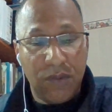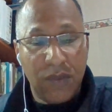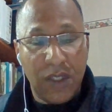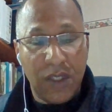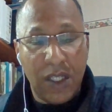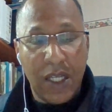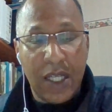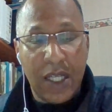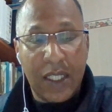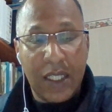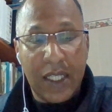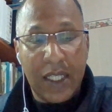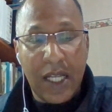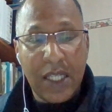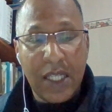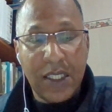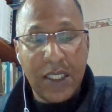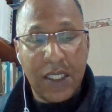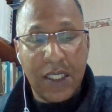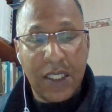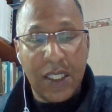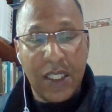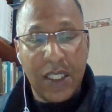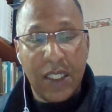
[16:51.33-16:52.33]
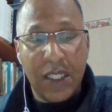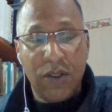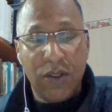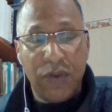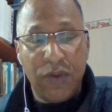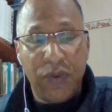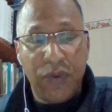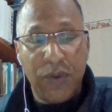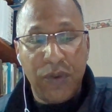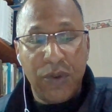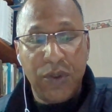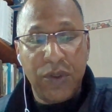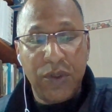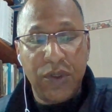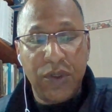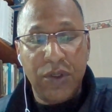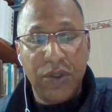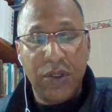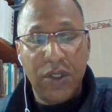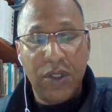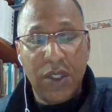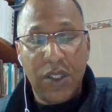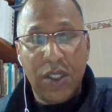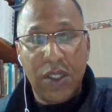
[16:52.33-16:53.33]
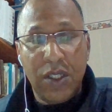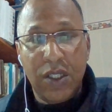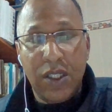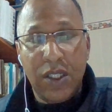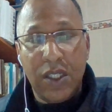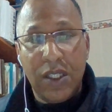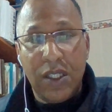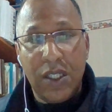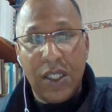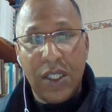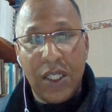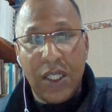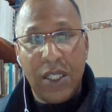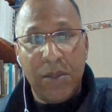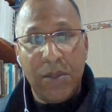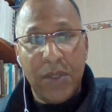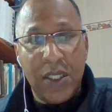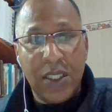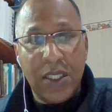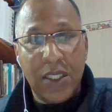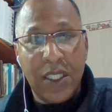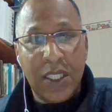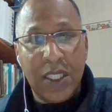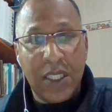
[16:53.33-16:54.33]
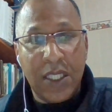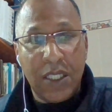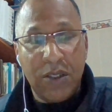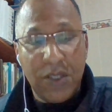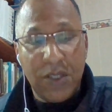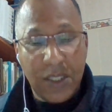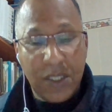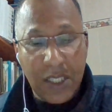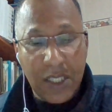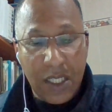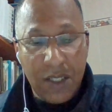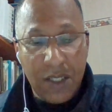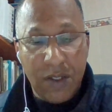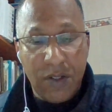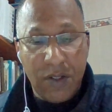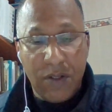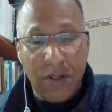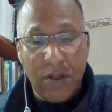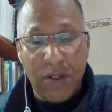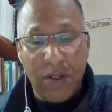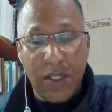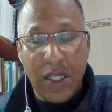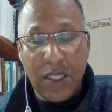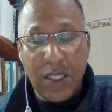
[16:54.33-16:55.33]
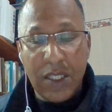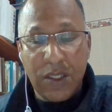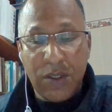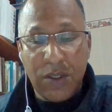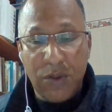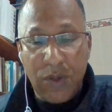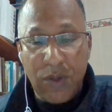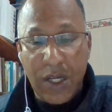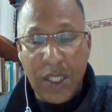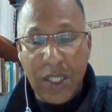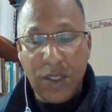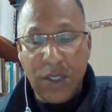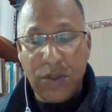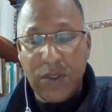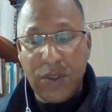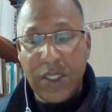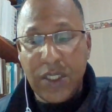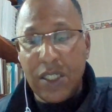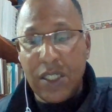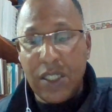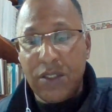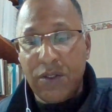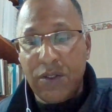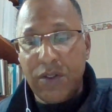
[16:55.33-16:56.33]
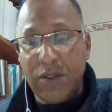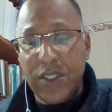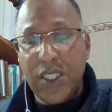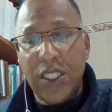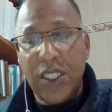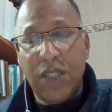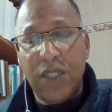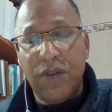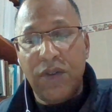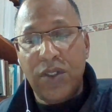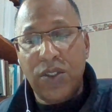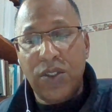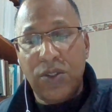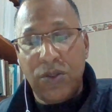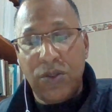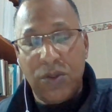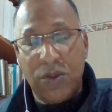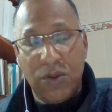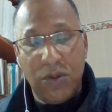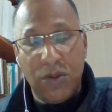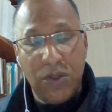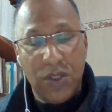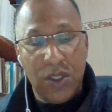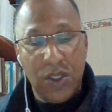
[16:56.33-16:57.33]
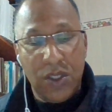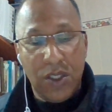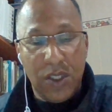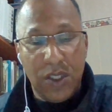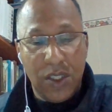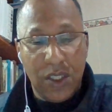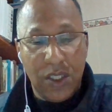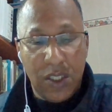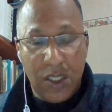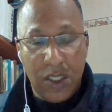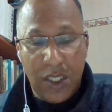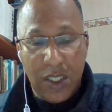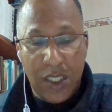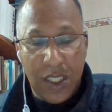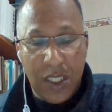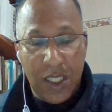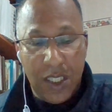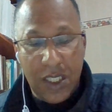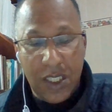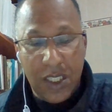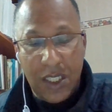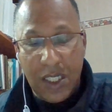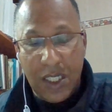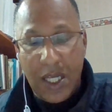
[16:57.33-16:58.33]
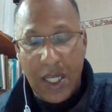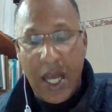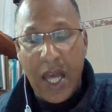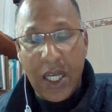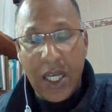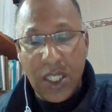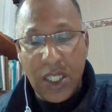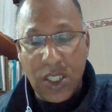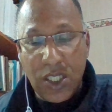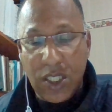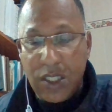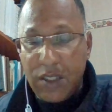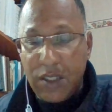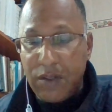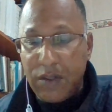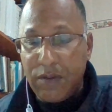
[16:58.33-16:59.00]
And lastly, the fourth element is that the sender has the right to tell the receiver to do the action.